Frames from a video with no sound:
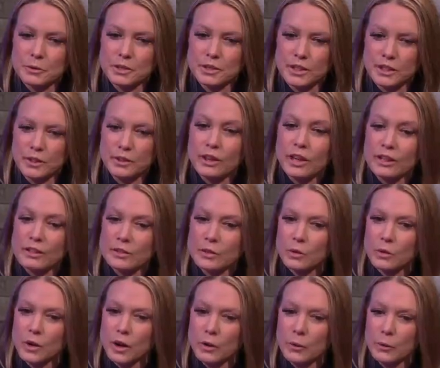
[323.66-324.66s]
room, she's like, okay,
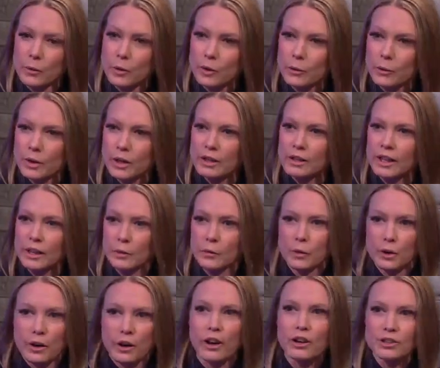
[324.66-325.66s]
so our, what, do we, like,
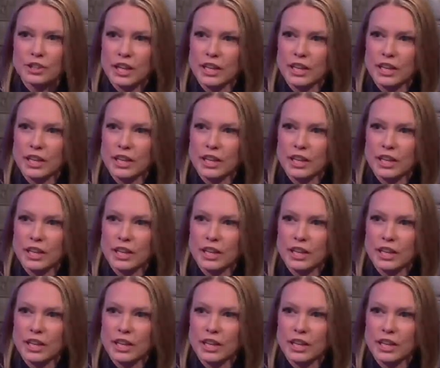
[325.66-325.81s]
what are our